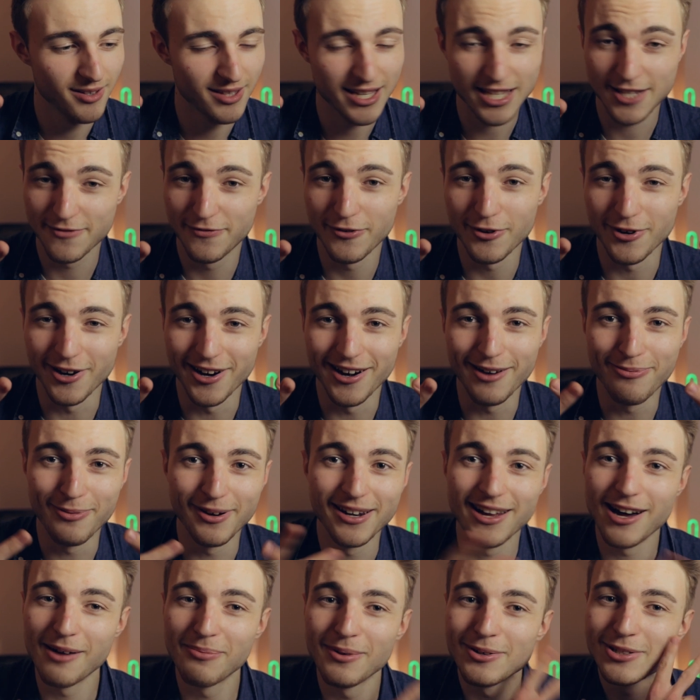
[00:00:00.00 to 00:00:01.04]
That's 4,
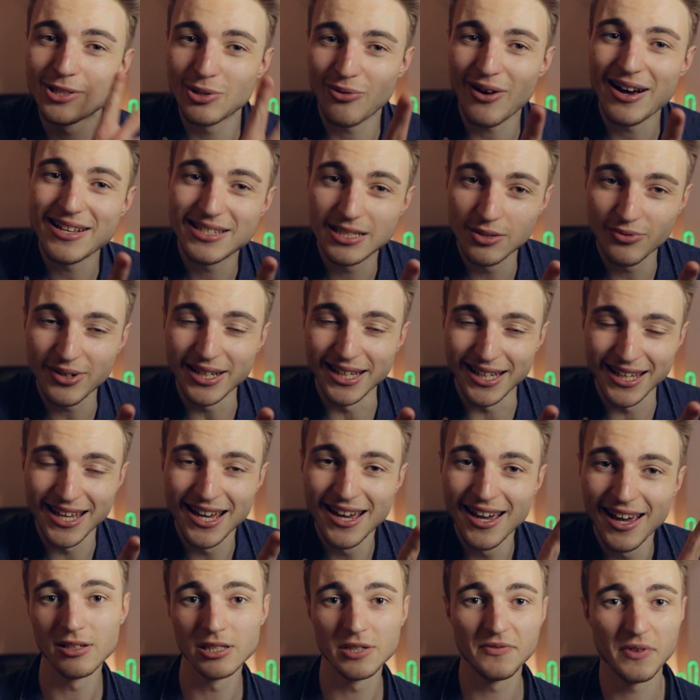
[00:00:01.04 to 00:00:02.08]
but I upload twice a week.
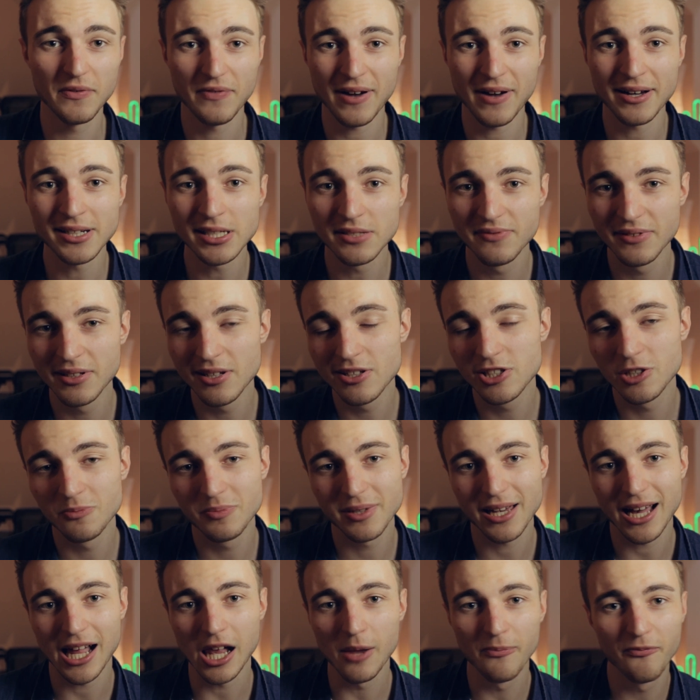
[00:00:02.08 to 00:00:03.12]
So if you found this video to
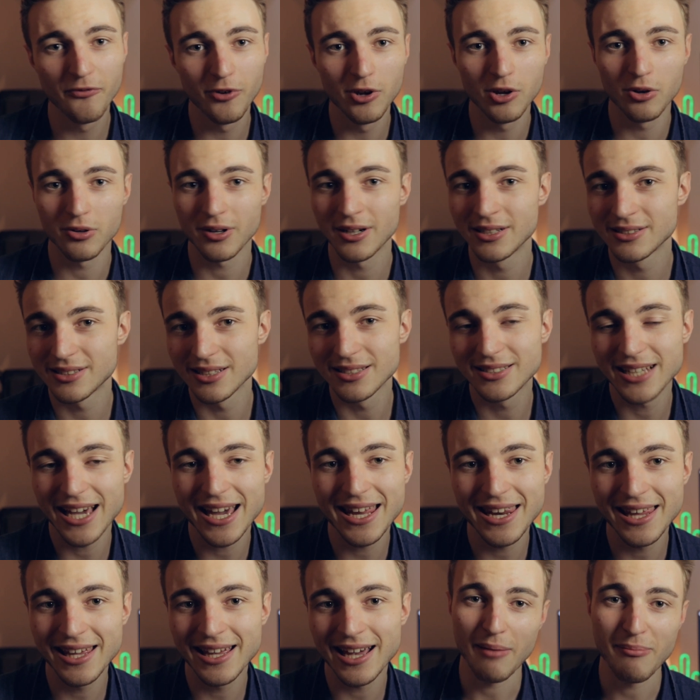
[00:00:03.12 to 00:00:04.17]
be helpful or
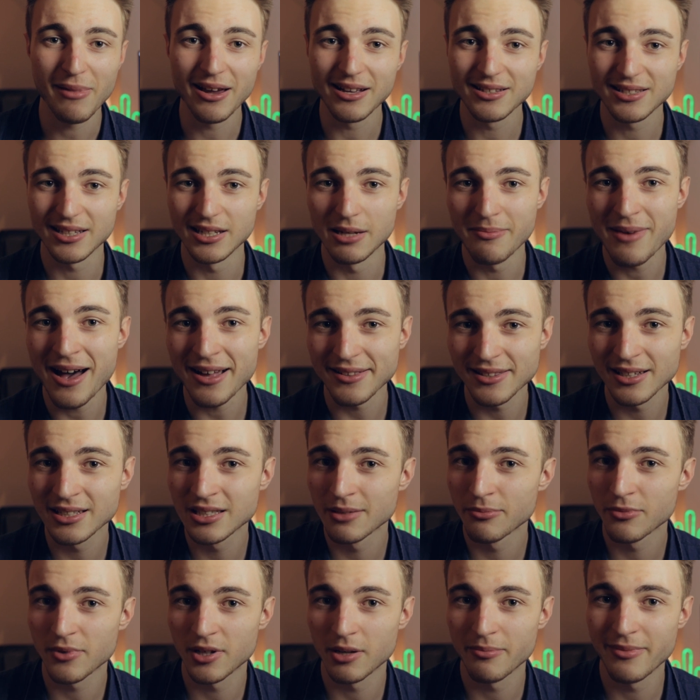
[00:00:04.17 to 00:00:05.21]
entertaining, I make cinematics,
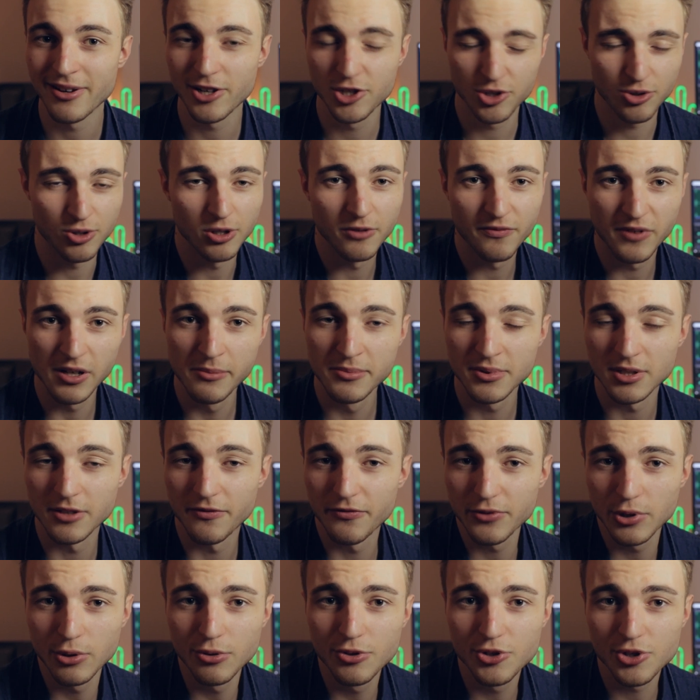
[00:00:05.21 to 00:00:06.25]
I'm gonna make short films in the
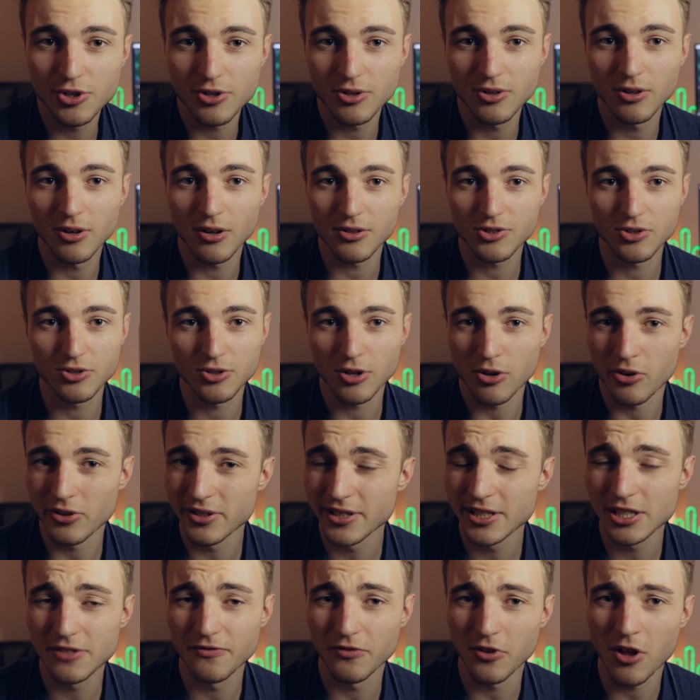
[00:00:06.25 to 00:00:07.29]
future,
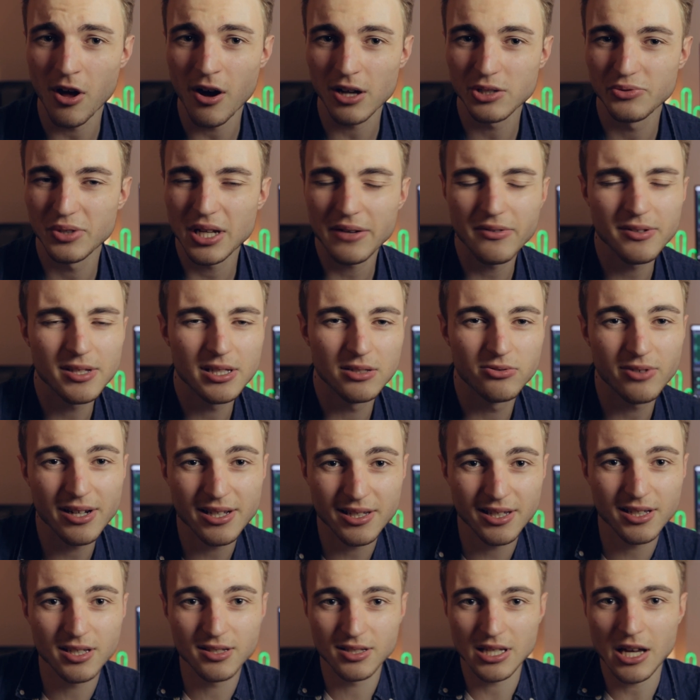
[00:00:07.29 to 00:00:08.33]
tutorials, vlogs, whatever
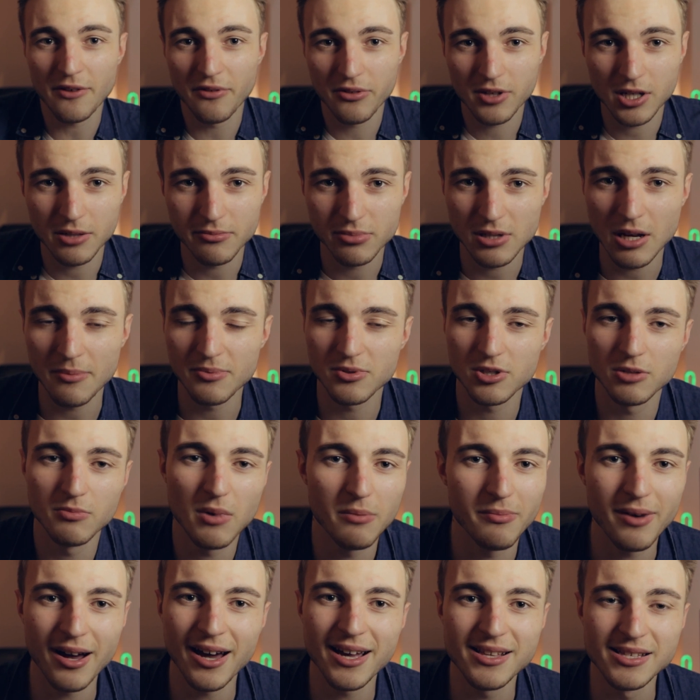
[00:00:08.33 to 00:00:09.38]
crazy stuff comes up to my
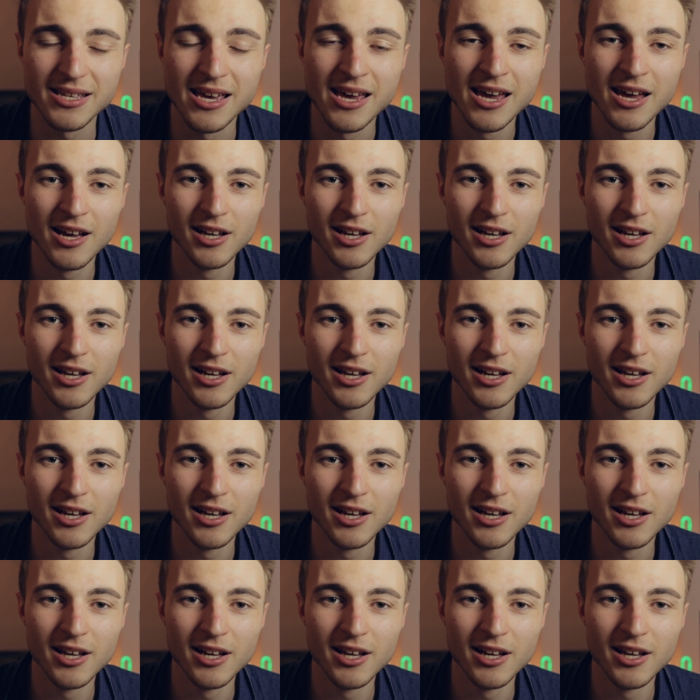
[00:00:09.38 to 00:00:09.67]
mind.